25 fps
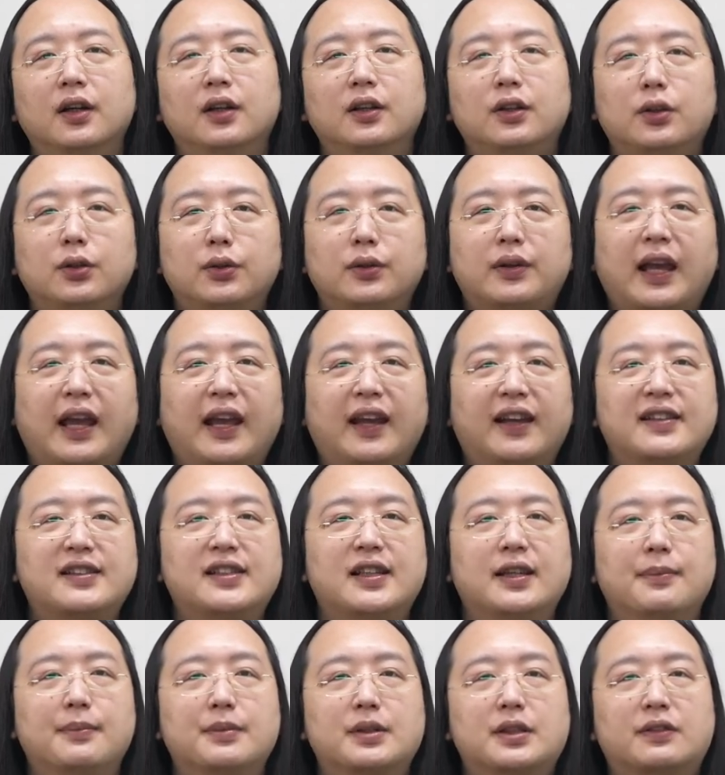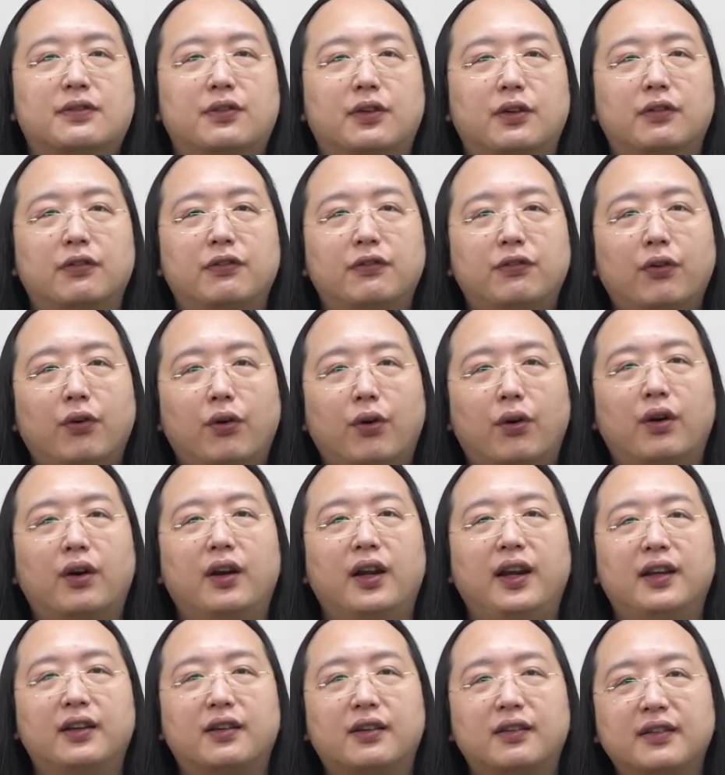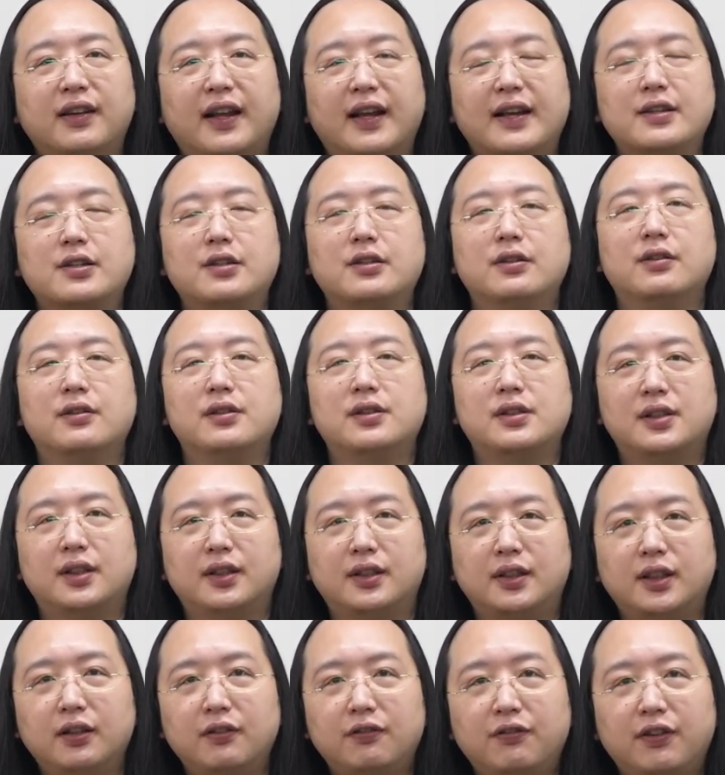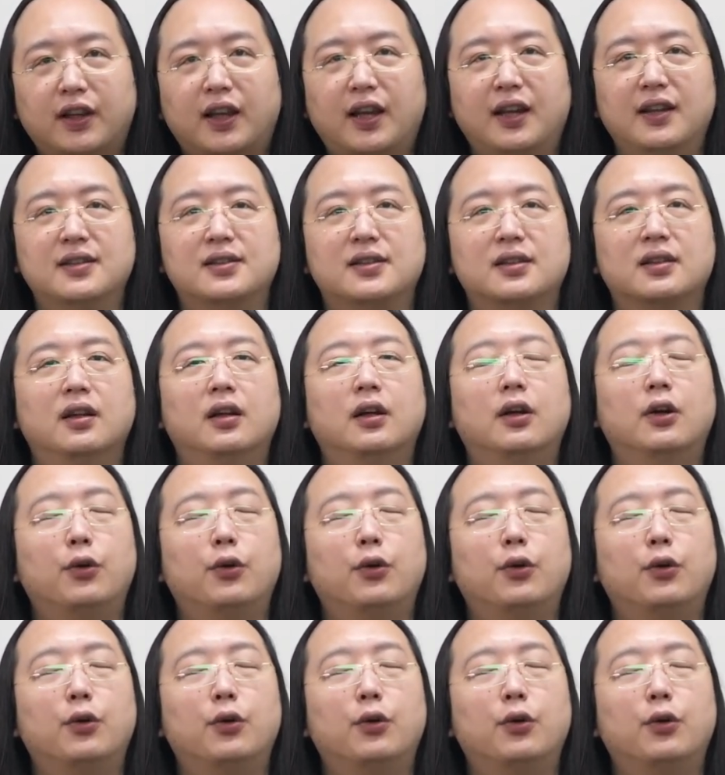took exams for 4 international certificates